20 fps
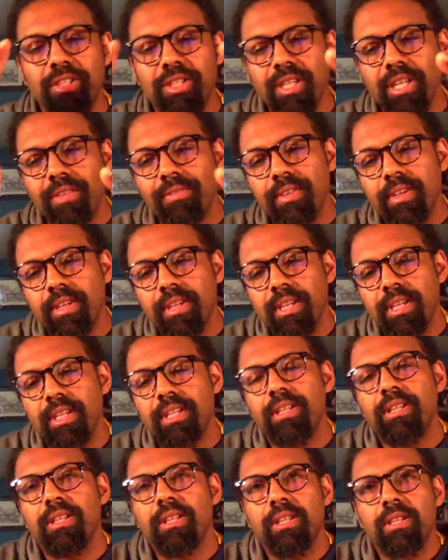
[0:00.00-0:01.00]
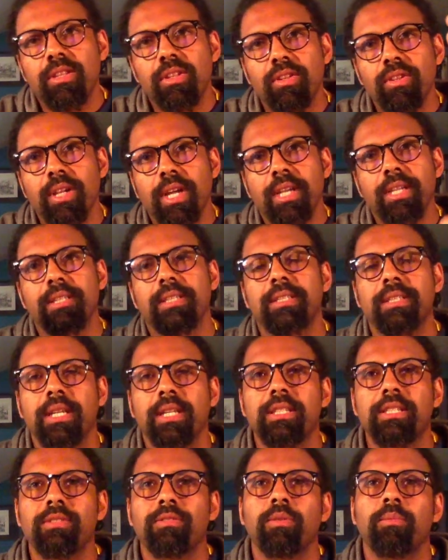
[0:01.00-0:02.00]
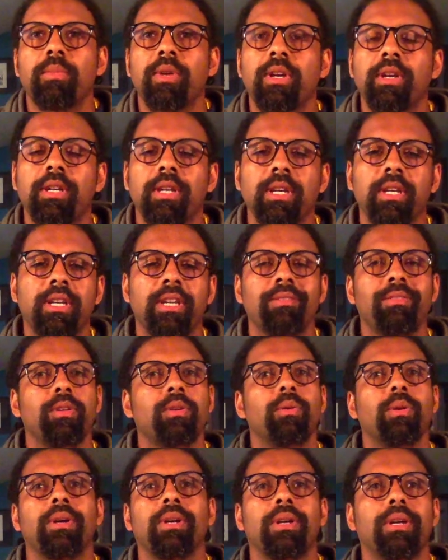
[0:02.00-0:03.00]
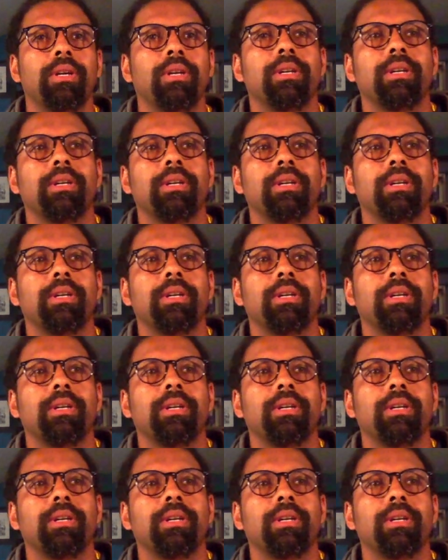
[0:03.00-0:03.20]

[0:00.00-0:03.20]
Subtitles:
even in the United States of America, give you a